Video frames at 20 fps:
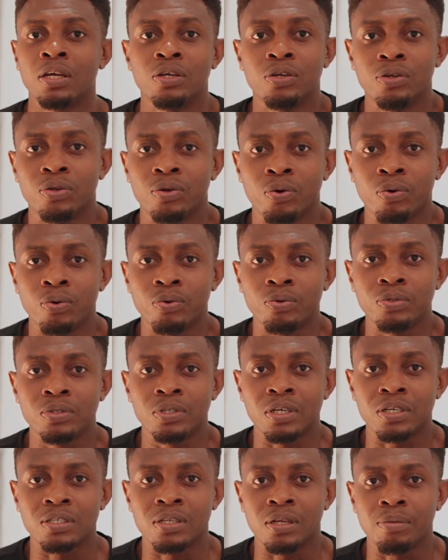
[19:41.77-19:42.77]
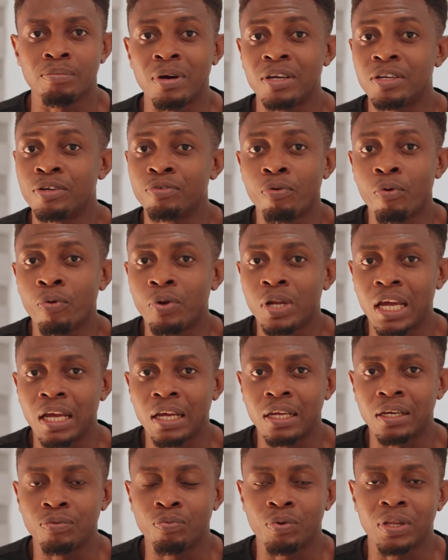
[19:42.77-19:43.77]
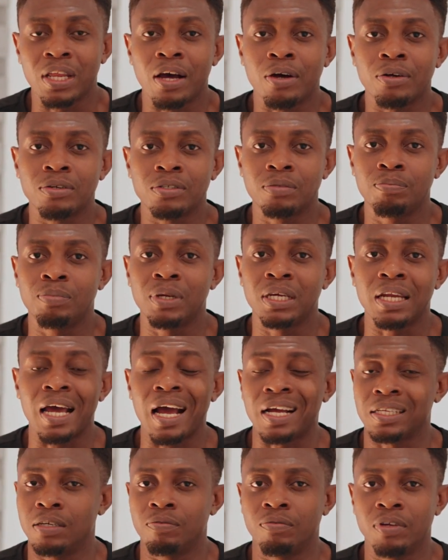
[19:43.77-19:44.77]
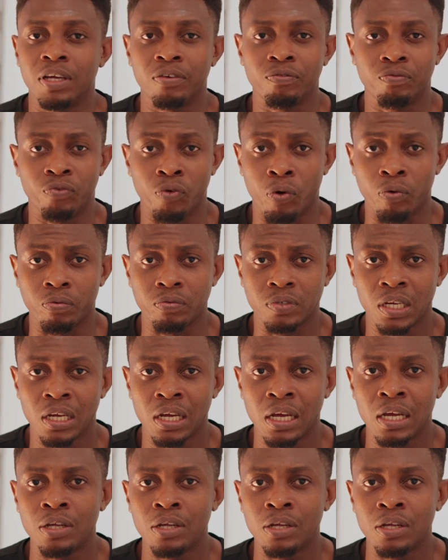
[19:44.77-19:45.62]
just the money roll in without being actively involved.